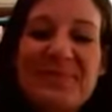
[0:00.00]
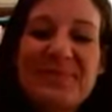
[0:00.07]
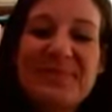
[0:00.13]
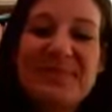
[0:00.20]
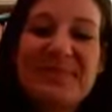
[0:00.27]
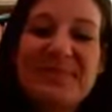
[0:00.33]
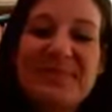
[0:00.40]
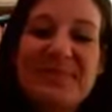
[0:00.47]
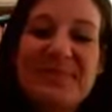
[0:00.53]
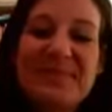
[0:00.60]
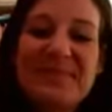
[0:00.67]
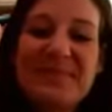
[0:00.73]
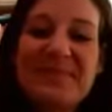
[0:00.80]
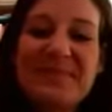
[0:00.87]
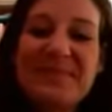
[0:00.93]

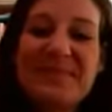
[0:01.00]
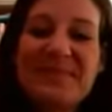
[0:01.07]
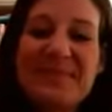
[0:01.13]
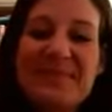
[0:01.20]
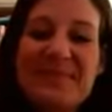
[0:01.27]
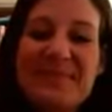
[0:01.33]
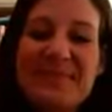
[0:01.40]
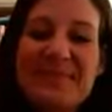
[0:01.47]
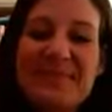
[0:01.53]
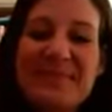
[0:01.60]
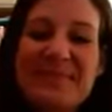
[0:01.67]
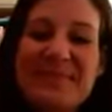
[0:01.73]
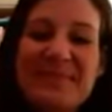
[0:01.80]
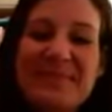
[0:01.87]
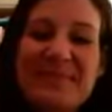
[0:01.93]

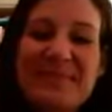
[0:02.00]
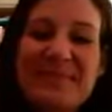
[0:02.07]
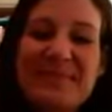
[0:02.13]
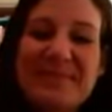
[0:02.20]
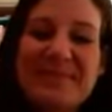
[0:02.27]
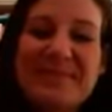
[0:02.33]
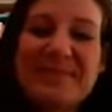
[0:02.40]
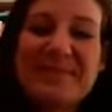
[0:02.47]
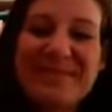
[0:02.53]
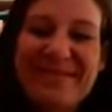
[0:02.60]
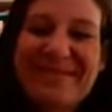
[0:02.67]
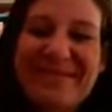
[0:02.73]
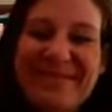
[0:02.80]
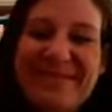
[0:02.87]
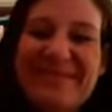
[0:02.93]
(not speaking)